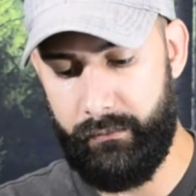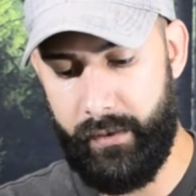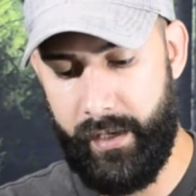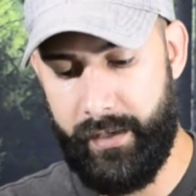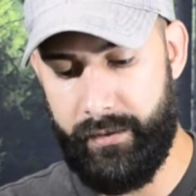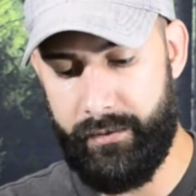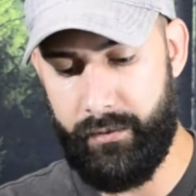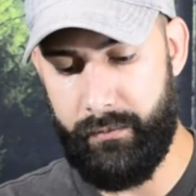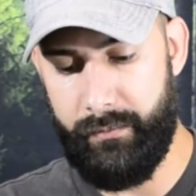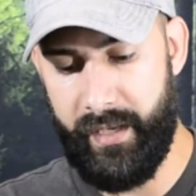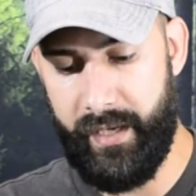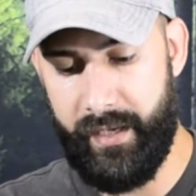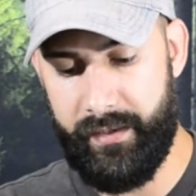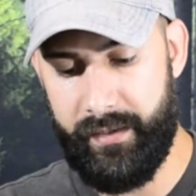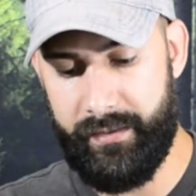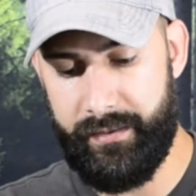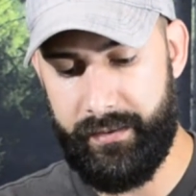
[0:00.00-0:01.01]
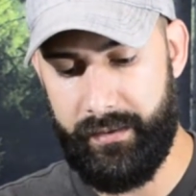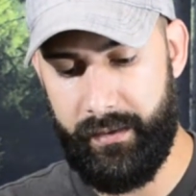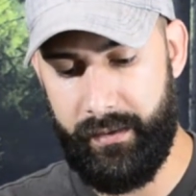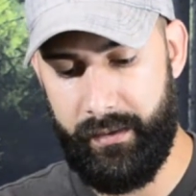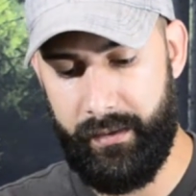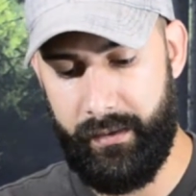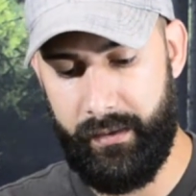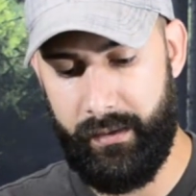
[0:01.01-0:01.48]
Ranger bands,
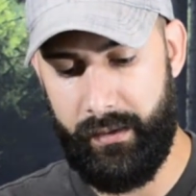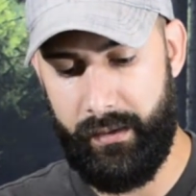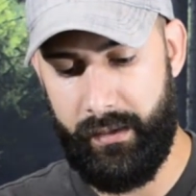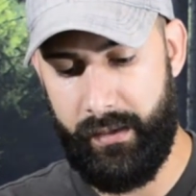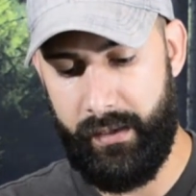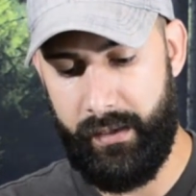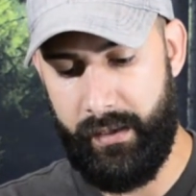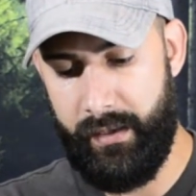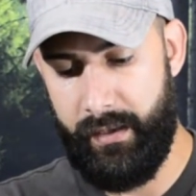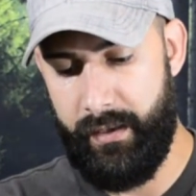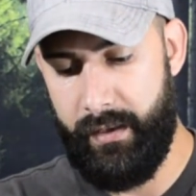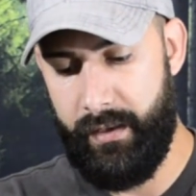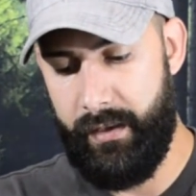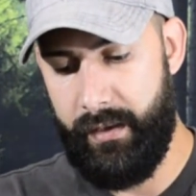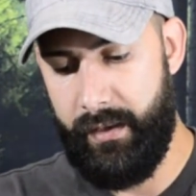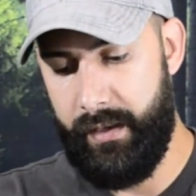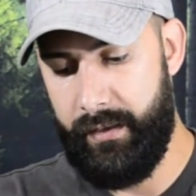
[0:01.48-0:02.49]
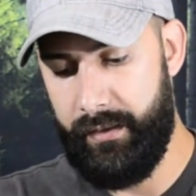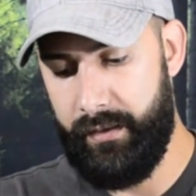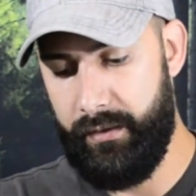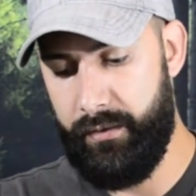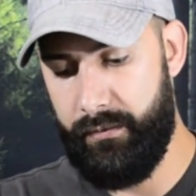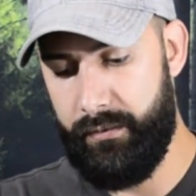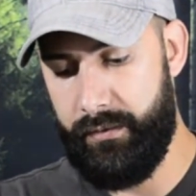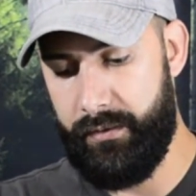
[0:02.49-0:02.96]
and they
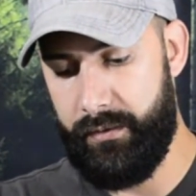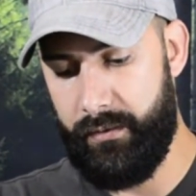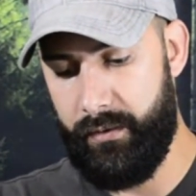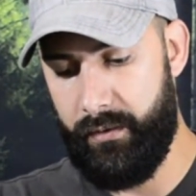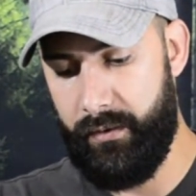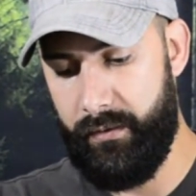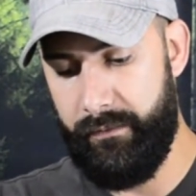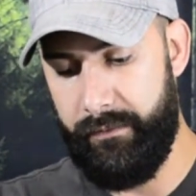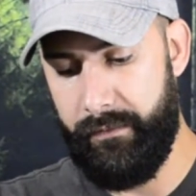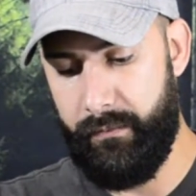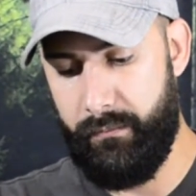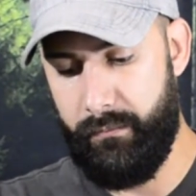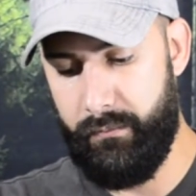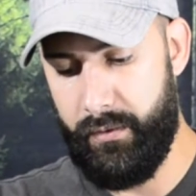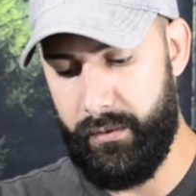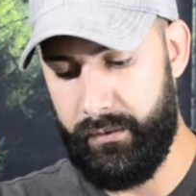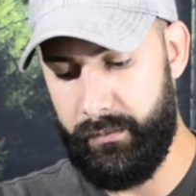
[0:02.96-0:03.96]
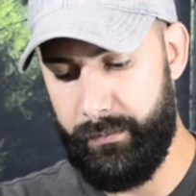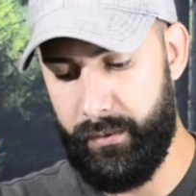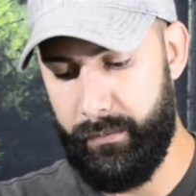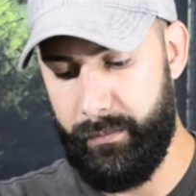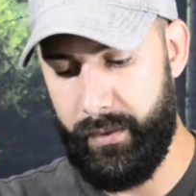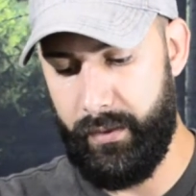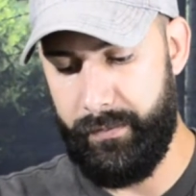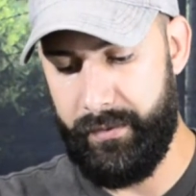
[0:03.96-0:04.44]
do serve
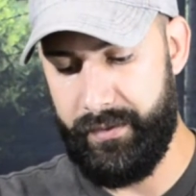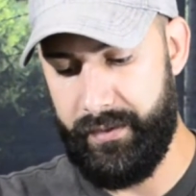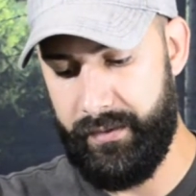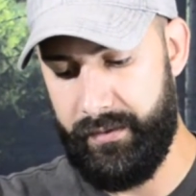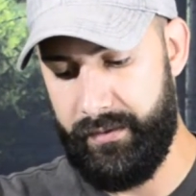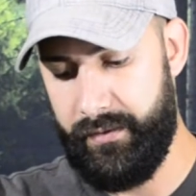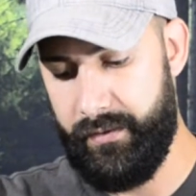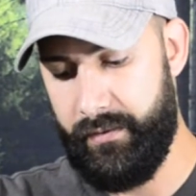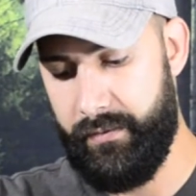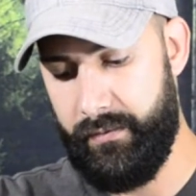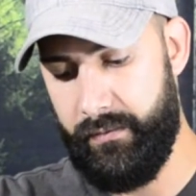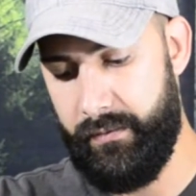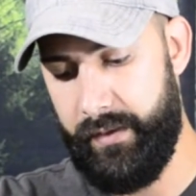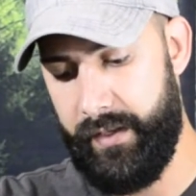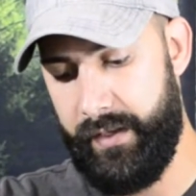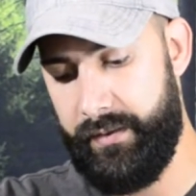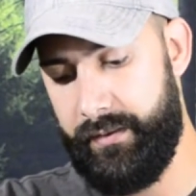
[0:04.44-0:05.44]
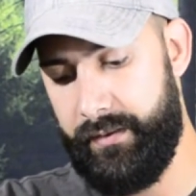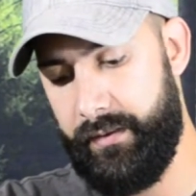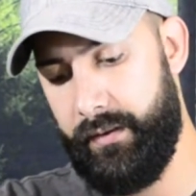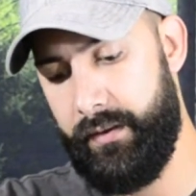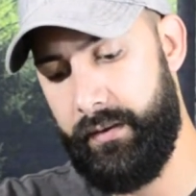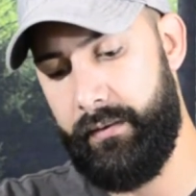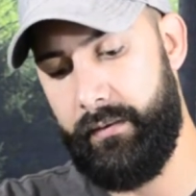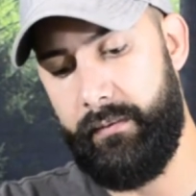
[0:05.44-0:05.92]
multiple purposes, so that's
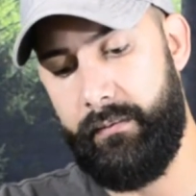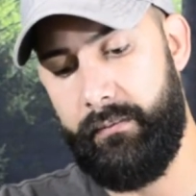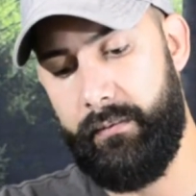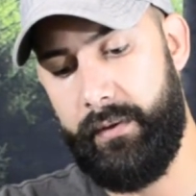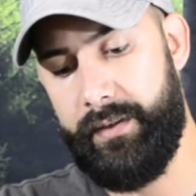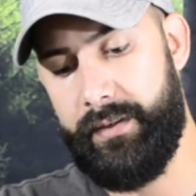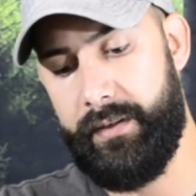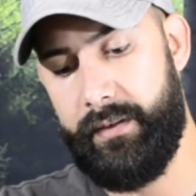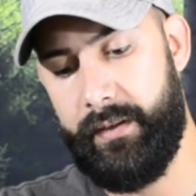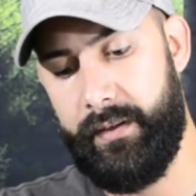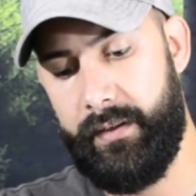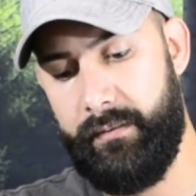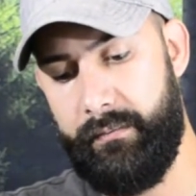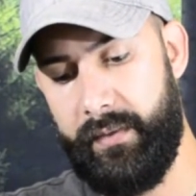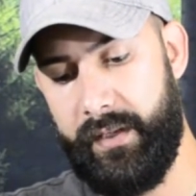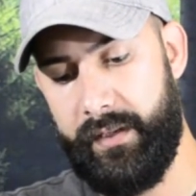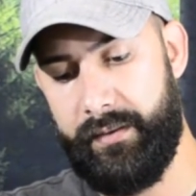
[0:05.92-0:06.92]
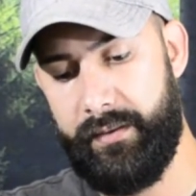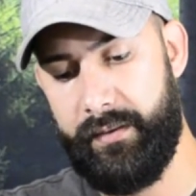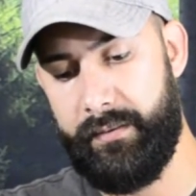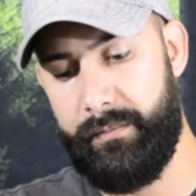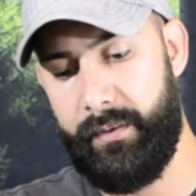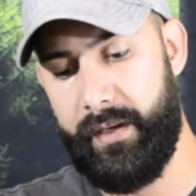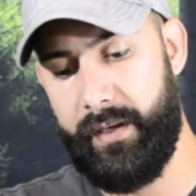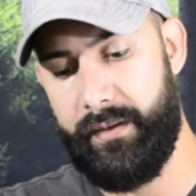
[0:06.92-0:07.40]
another reason that it makes
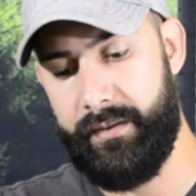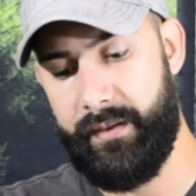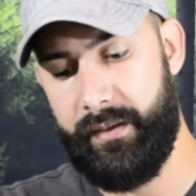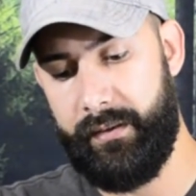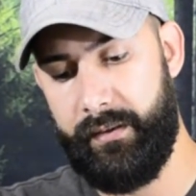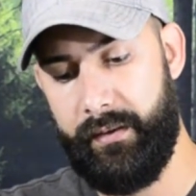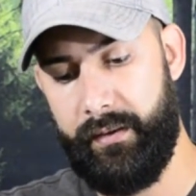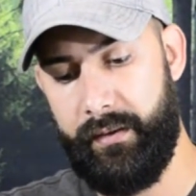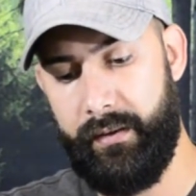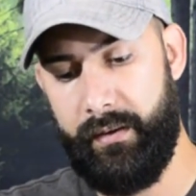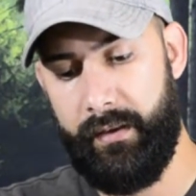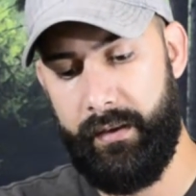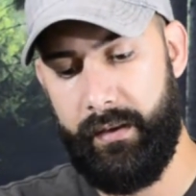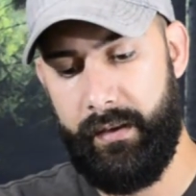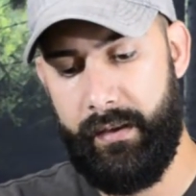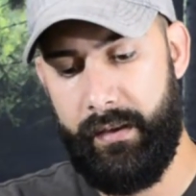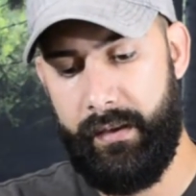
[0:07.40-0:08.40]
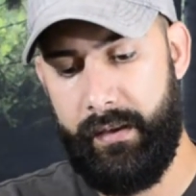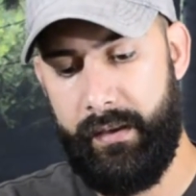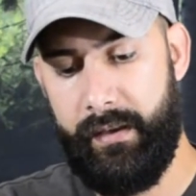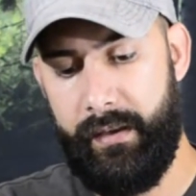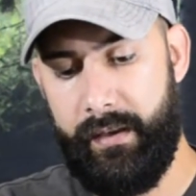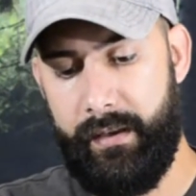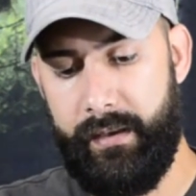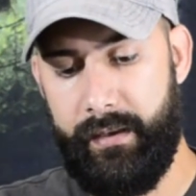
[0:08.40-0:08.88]
this project
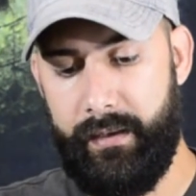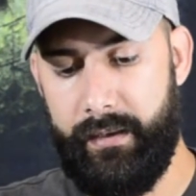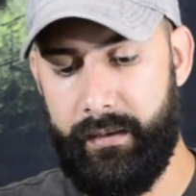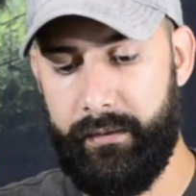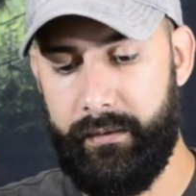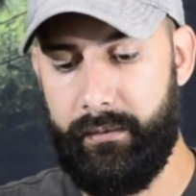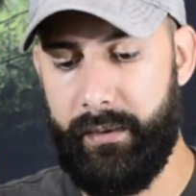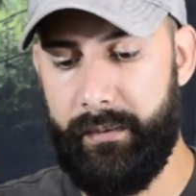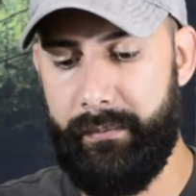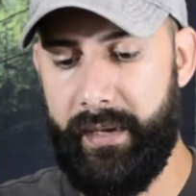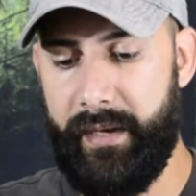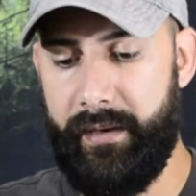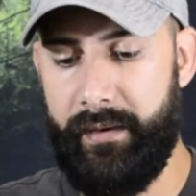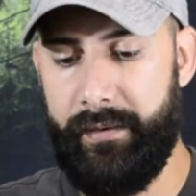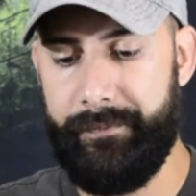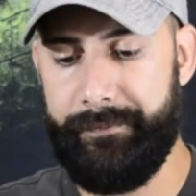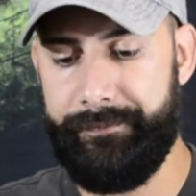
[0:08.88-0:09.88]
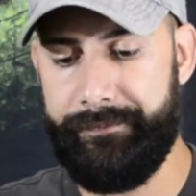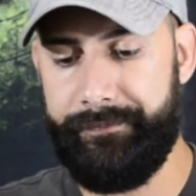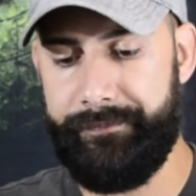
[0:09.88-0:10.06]
a little bit better.